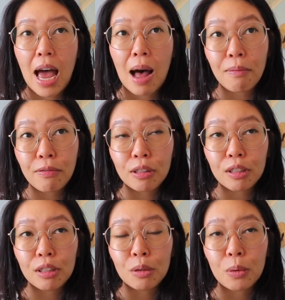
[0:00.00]

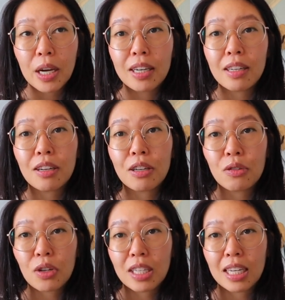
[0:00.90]
helpful when
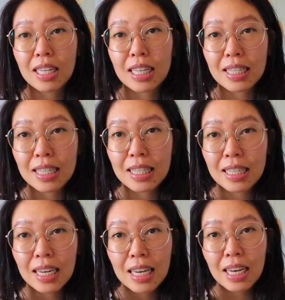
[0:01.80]
constructing
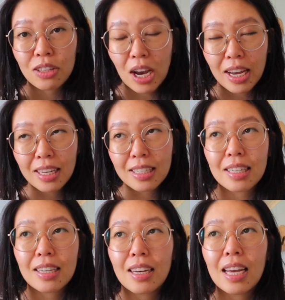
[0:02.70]
this
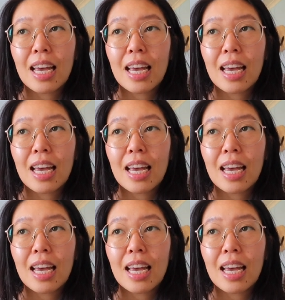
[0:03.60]
jacket.